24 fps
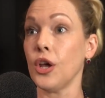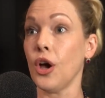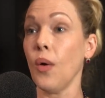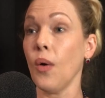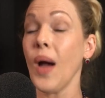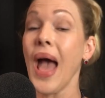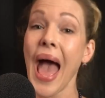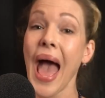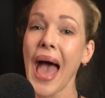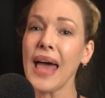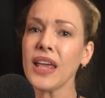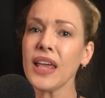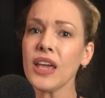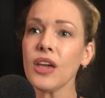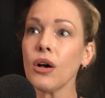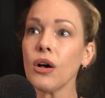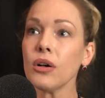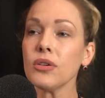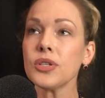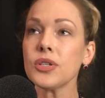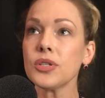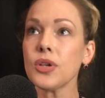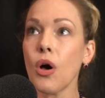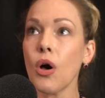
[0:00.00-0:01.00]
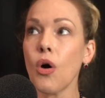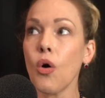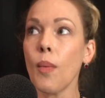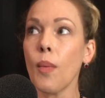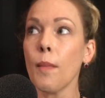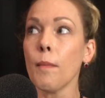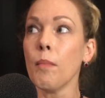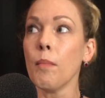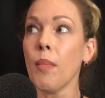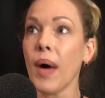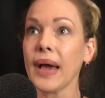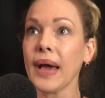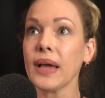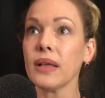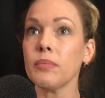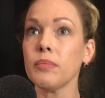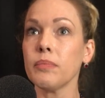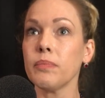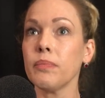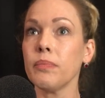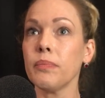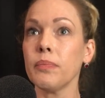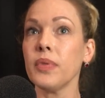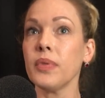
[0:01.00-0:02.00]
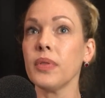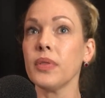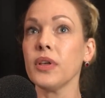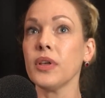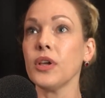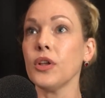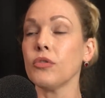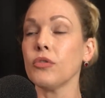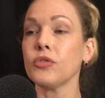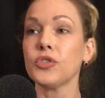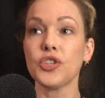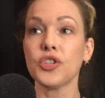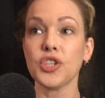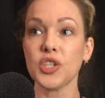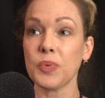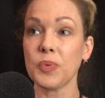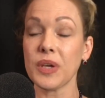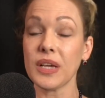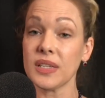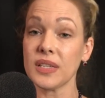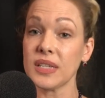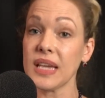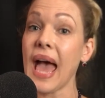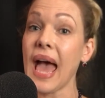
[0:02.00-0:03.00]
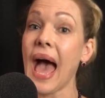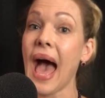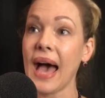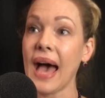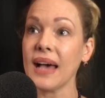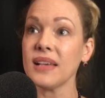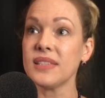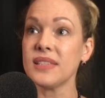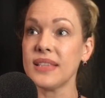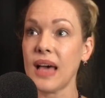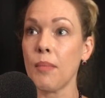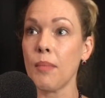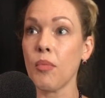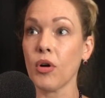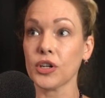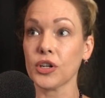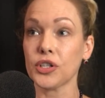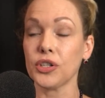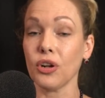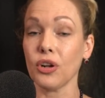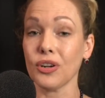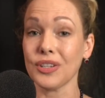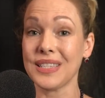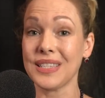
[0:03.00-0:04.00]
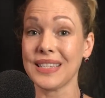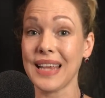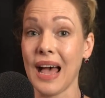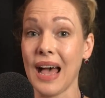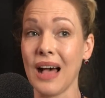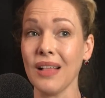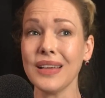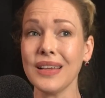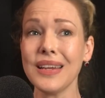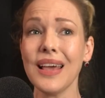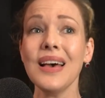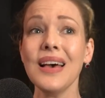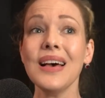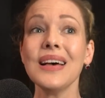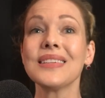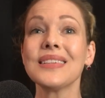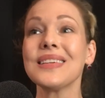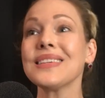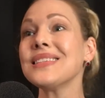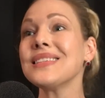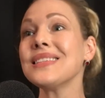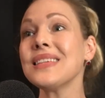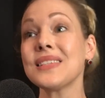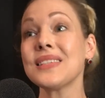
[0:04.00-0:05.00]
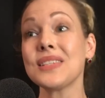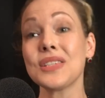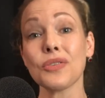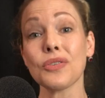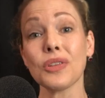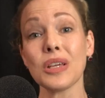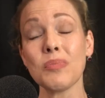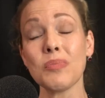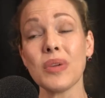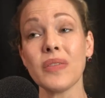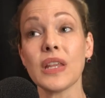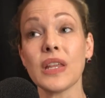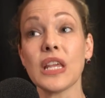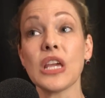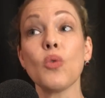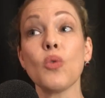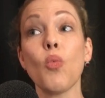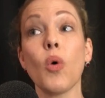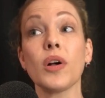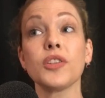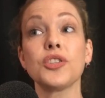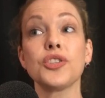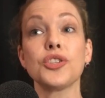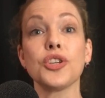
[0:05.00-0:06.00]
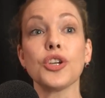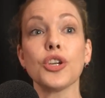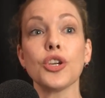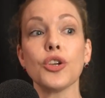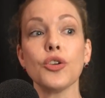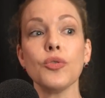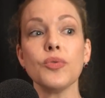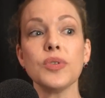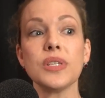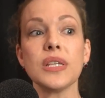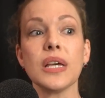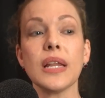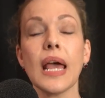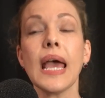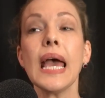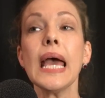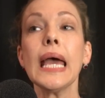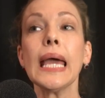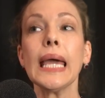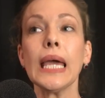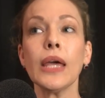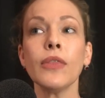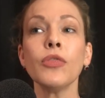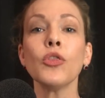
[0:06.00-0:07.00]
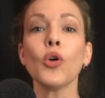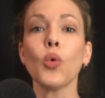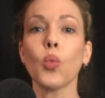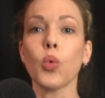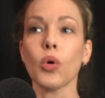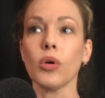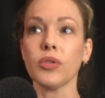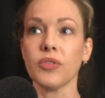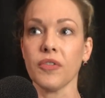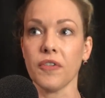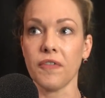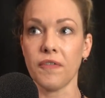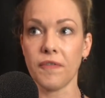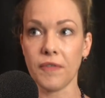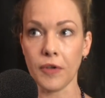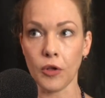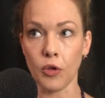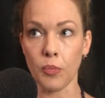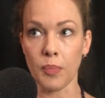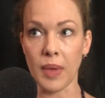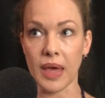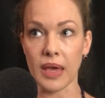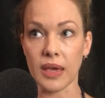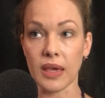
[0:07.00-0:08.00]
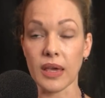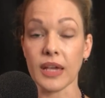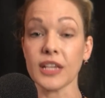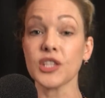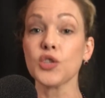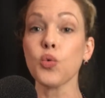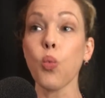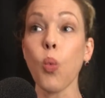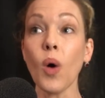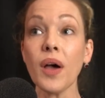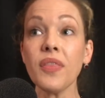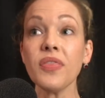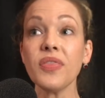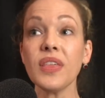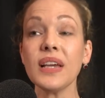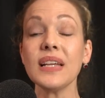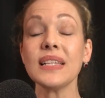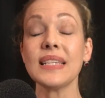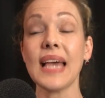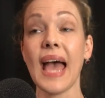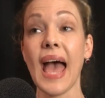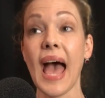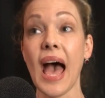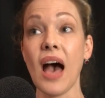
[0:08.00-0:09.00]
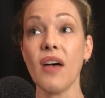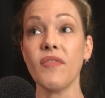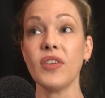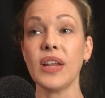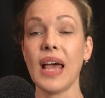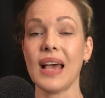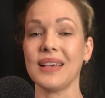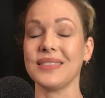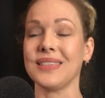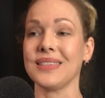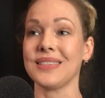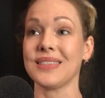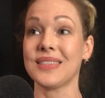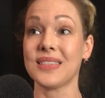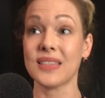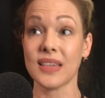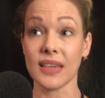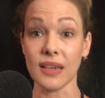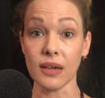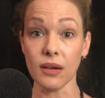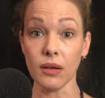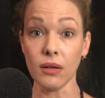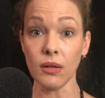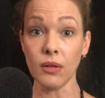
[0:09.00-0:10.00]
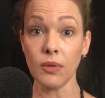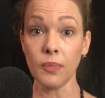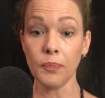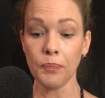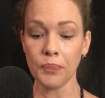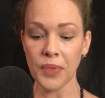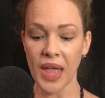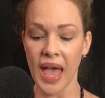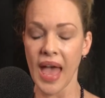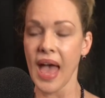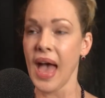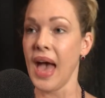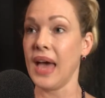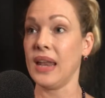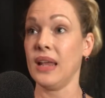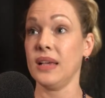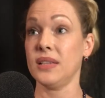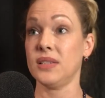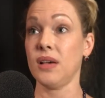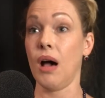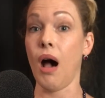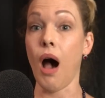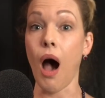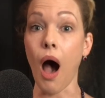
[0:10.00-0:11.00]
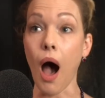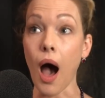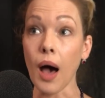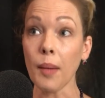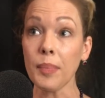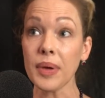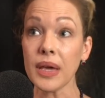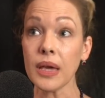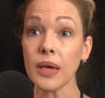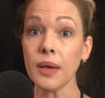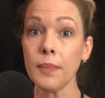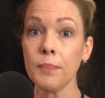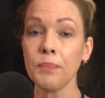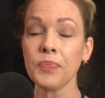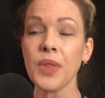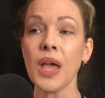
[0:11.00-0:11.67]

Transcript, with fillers: know? And he also might, you know, just because he has that martial arts talent doesn't necessarily mean that he wants to use it in the world of filmmaking. It's one thing to have it as a skill and as a hobby.